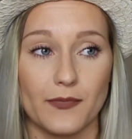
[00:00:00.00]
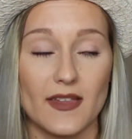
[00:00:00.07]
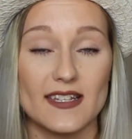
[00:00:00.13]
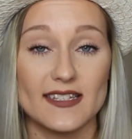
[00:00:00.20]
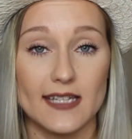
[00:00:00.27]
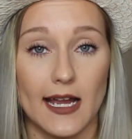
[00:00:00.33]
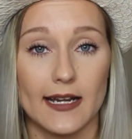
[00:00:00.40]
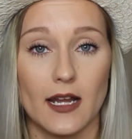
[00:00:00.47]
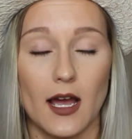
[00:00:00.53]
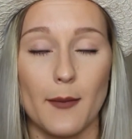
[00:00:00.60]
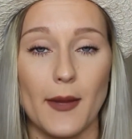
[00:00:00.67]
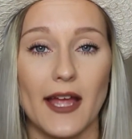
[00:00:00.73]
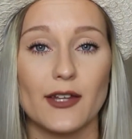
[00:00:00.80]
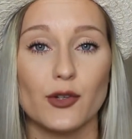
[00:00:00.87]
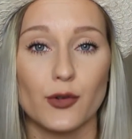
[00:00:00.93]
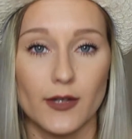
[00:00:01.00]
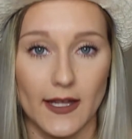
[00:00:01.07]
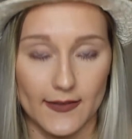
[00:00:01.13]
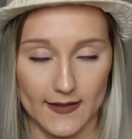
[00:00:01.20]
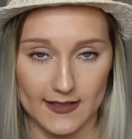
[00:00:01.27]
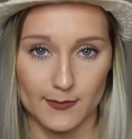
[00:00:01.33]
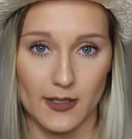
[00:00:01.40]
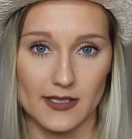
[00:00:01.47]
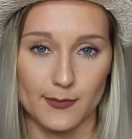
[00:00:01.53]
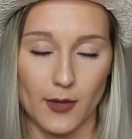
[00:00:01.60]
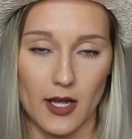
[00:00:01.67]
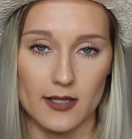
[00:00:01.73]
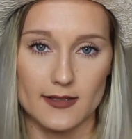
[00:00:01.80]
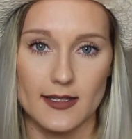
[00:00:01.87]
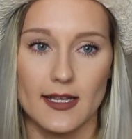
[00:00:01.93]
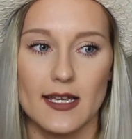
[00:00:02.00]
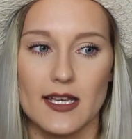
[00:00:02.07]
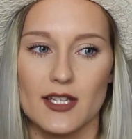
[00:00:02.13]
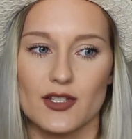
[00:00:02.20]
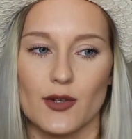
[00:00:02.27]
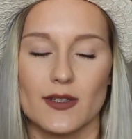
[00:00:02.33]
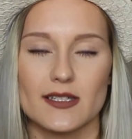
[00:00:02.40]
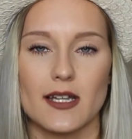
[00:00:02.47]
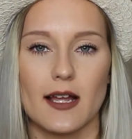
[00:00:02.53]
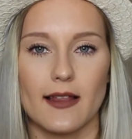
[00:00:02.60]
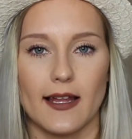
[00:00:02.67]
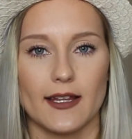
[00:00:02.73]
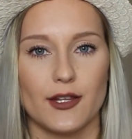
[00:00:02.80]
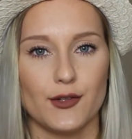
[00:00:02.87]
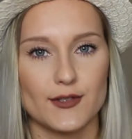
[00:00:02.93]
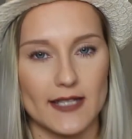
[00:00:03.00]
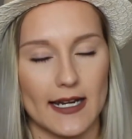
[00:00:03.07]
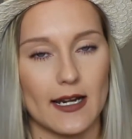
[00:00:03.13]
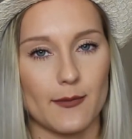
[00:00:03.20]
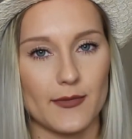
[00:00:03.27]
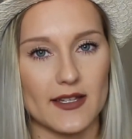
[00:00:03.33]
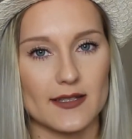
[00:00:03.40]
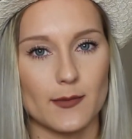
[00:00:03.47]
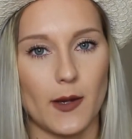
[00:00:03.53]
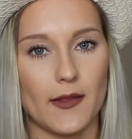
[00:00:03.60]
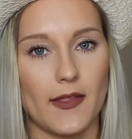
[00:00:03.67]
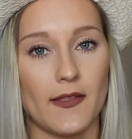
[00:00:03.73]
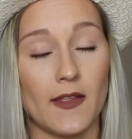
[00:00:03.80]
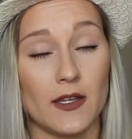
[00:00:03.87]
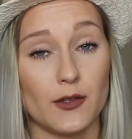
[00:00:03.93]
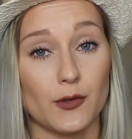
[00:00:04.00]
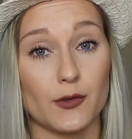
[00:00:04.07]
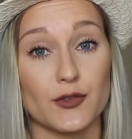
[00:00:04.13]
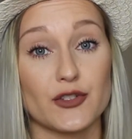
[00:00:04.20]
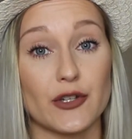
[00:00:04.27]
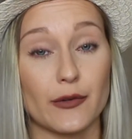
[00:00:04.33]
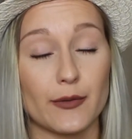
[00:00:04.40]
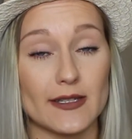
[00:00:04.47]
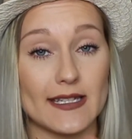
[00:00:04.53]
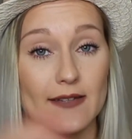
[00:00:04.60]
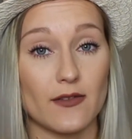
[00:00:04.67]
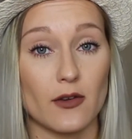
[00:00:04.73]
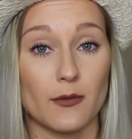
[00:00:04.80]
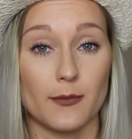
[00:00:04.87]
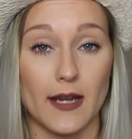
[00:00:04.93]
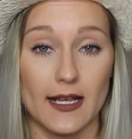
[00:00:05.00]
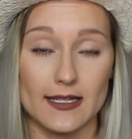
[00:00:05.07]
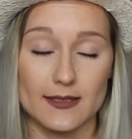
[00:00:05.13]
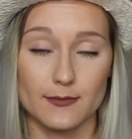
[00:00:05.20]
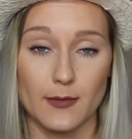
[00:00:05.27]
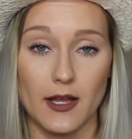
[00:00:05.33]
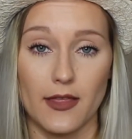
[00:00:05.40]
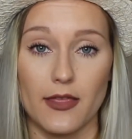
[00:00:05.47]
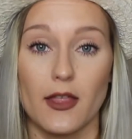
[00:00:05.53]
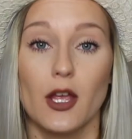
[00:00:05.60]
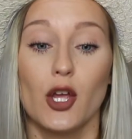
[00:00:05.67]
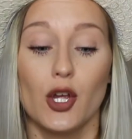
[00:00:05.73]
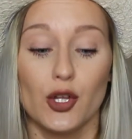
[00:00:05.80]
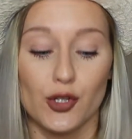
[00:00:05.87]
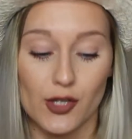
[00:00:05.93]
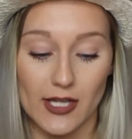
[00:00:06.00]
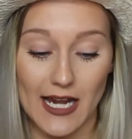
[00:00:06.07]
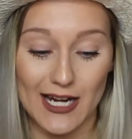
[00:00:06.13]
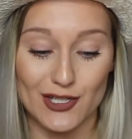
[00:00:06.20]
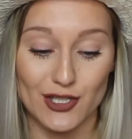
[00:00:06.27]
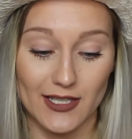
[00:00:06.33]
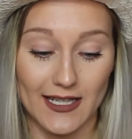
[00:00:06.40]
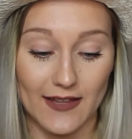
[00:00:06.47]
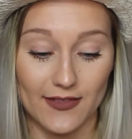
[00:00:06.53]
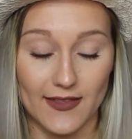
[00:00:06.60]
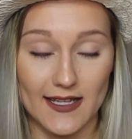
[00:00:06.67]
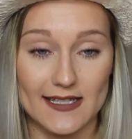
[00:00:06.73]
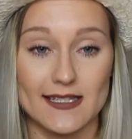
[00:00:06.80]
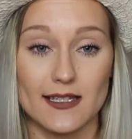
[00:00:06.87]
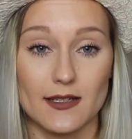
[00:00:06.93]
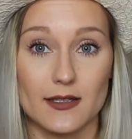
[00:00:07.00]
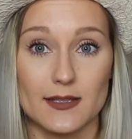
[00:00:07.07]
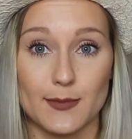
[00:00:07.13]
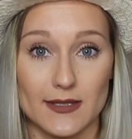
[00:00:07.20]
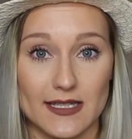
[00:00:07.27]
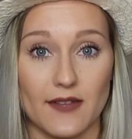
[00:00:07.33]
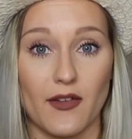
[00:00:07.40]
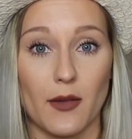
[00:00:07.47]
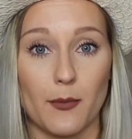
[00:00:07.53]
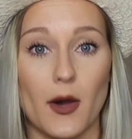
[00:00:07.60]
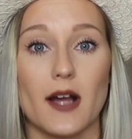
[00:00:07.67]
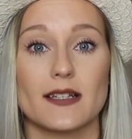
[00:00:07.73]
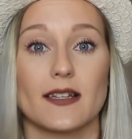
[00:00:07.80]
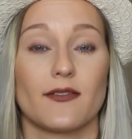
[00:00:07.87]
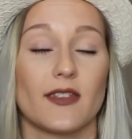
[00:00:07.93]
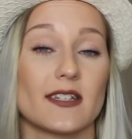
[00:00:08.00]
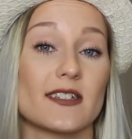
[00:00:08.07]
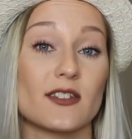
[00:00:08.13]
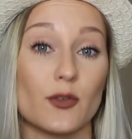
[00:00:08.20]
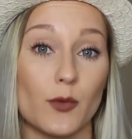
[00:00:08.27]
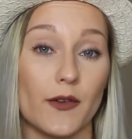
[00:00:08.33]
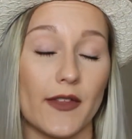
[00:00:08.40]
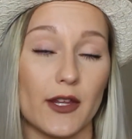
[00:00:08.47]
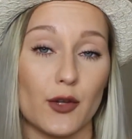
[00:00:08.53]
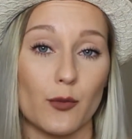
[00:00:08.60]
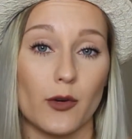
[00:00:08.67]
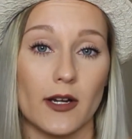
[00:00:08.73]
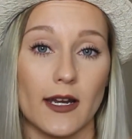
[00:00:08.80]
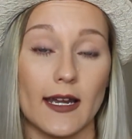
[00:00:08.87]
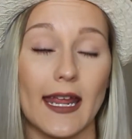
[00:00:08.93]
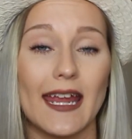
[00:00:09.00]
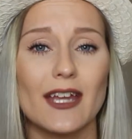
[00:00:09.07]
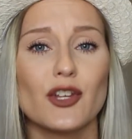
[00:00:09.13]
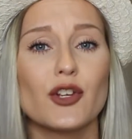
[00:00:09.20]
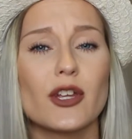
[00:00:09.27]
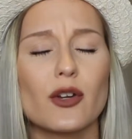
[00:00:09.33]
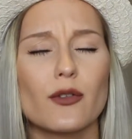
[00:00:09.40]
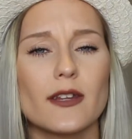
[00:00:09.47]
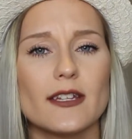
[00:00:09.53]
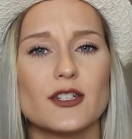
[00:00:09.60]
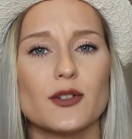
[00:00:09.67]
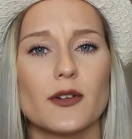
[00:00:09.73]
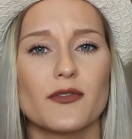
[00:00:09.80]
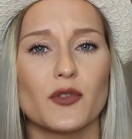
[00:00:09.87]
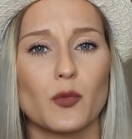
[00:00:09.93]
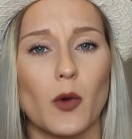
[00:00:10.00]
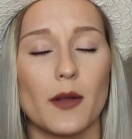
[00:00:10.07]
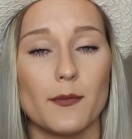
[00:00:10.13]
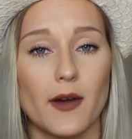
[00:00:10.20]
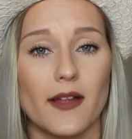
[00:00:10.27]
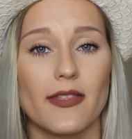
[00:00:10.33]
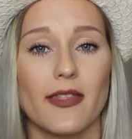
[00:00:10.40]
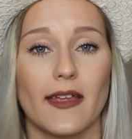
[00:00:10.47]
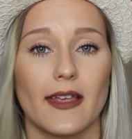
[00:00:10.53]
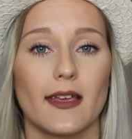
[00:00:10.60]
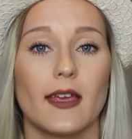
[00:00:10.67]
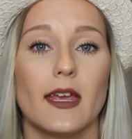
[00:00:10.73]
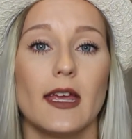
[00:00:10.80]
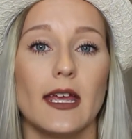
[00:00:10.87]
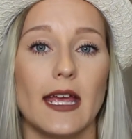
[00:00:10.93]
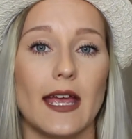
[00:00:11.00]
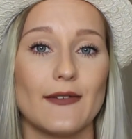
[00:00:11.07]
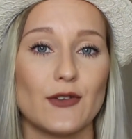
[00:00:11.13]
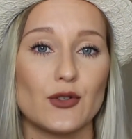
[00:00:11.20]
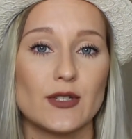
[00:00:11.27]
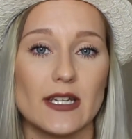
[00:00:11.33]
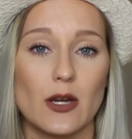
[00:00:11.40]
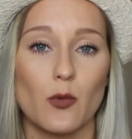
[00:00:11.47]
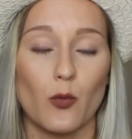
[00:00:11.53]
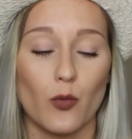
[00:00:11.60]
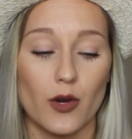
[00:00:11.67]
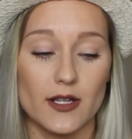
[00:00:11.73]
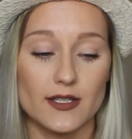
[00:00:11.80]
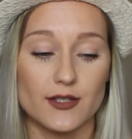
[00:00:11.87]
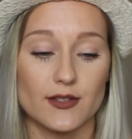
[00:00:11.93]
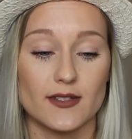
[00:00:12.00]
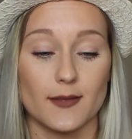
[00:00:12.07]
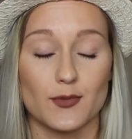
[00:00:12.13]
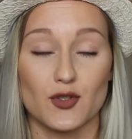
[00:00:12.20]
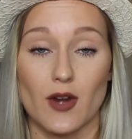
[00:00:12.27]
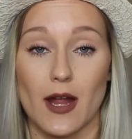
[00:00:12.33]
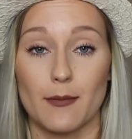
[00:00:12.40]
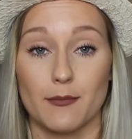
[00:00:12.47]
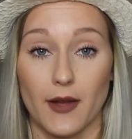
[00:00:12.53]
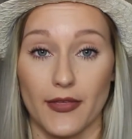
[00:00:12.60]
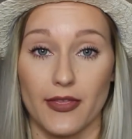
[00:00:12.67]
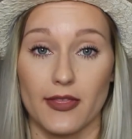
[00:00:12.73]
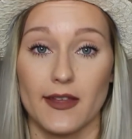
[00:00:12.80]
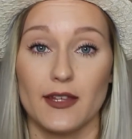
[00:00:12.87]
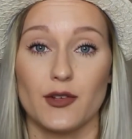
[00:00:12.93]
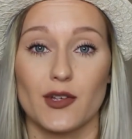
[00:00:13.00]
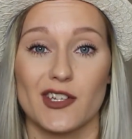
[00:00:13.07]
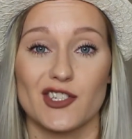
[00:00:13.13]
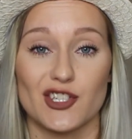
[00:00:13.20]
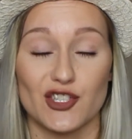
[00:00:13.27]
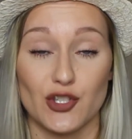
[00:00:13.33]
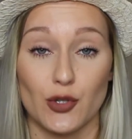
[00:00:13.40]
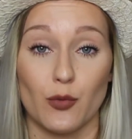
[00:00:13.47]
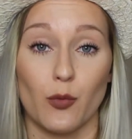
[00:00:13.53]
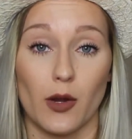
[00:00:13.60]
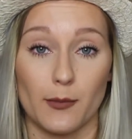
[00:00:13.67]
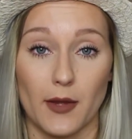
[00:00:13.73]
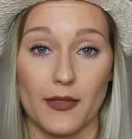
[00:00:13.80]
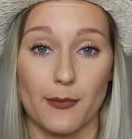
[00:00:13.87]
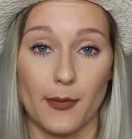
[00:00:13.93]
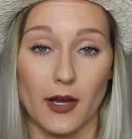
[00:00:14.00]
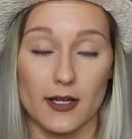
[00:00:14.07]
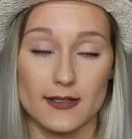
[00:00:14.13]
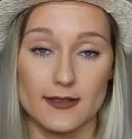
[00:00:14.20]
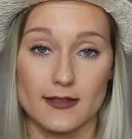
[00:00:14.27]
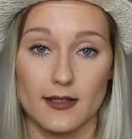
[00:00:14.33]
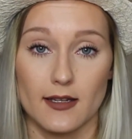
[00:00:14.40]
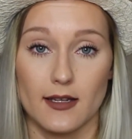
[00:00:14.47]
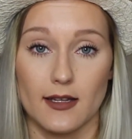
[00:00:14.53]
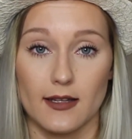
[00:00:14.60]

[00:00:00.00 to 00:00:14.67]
sign up and you'll get this month's box. So it's not like you sign up this month and then you'll start receiving them next month. You can actually get this specific box if this is the one that you wanted. And you can only do it for 1 month. Like if you didn't want to subscribe monthly, you can just do 1 month box